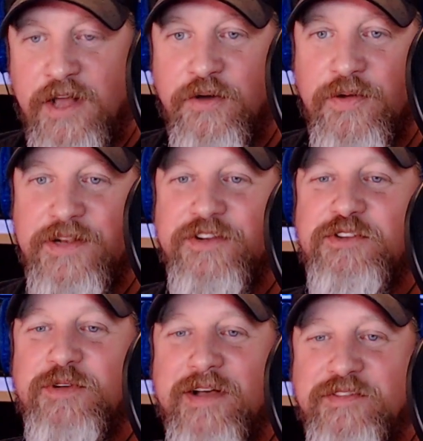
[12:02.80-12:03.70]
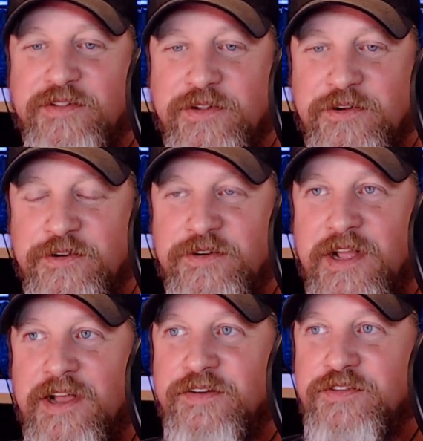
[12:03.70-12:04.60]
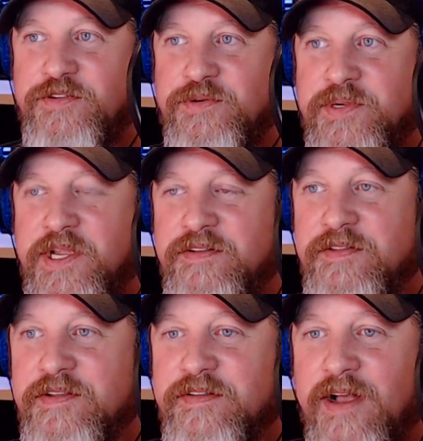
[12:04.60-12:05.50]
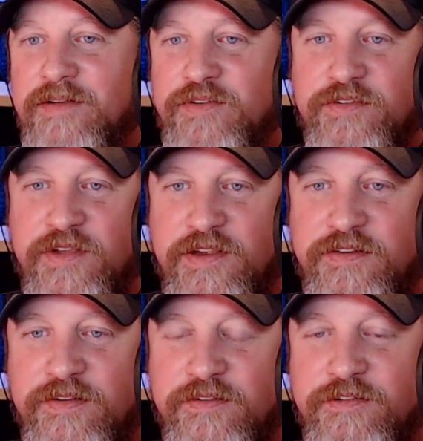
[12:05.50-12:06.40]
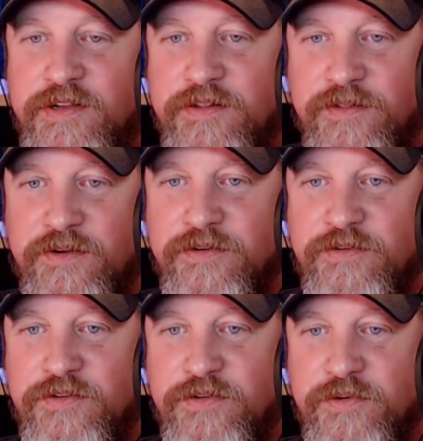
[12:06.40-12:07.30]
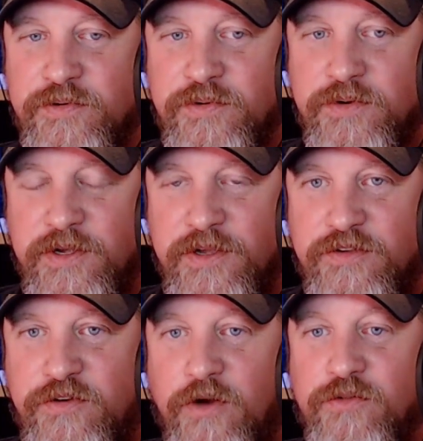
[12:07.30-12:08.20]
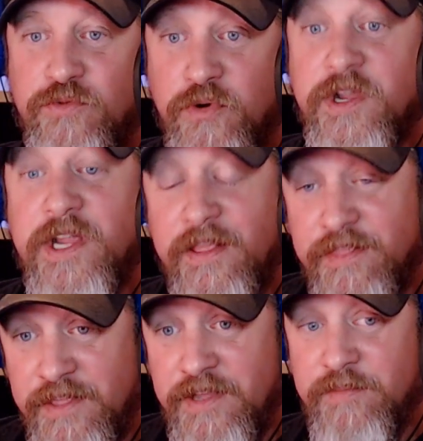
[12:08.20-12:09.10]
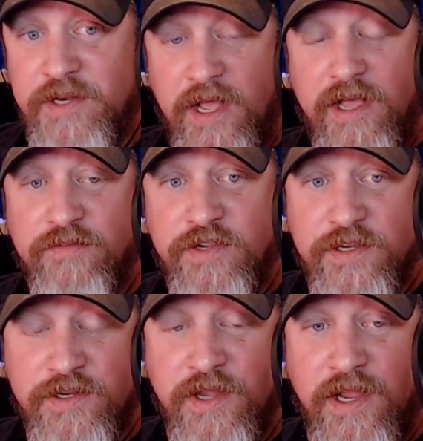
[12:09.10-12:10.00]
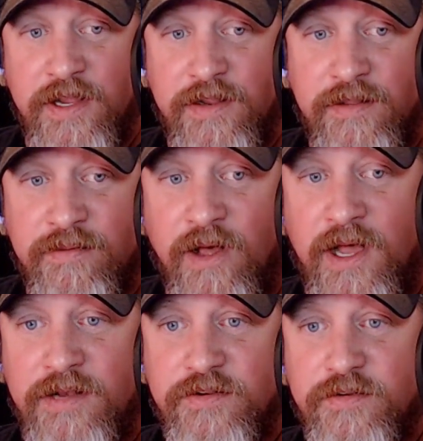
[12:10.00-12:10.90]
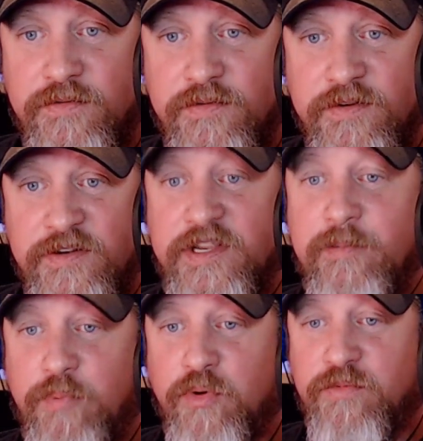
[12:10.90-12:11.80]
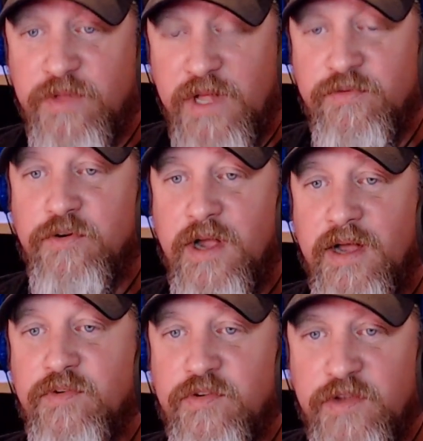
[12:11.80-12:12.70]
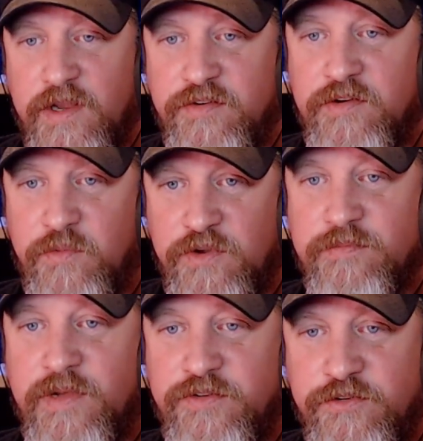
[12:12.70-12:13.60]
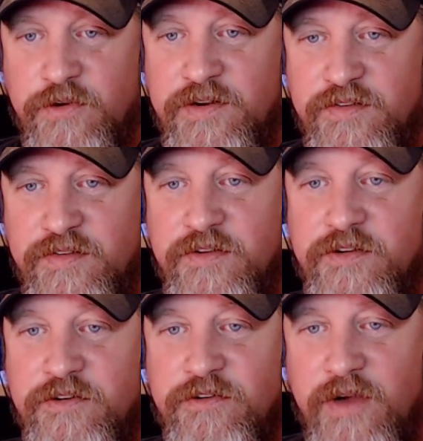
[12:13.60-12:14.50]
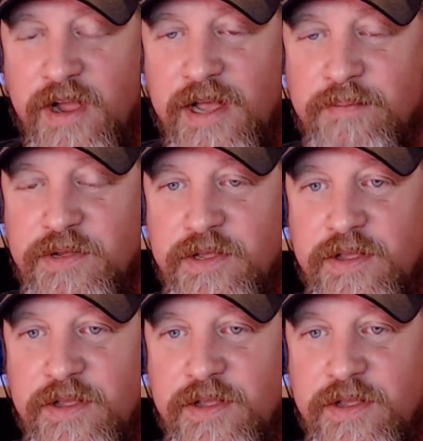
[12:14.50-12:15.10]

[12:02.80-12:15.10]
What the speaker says: not only did you have to learn how to get in these conversations, you had to learn to start looking at them and having a lot deeper level conversation. It wasn't about you trying to sell your crap.